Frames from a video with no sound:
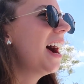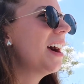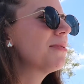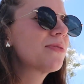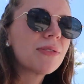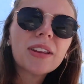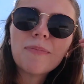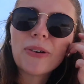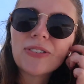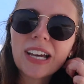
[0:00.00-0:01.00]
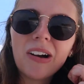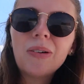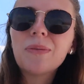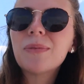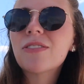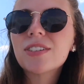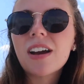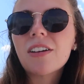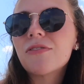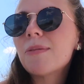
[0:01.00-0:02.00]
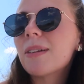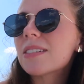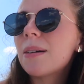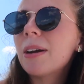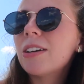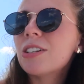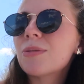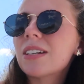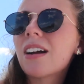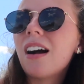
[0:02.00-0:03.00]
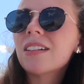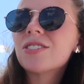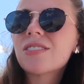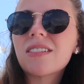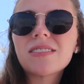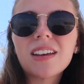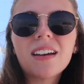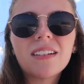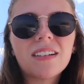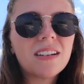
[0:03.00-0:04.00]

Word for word: I was really burned out with photography by the time I graduated college that I was like,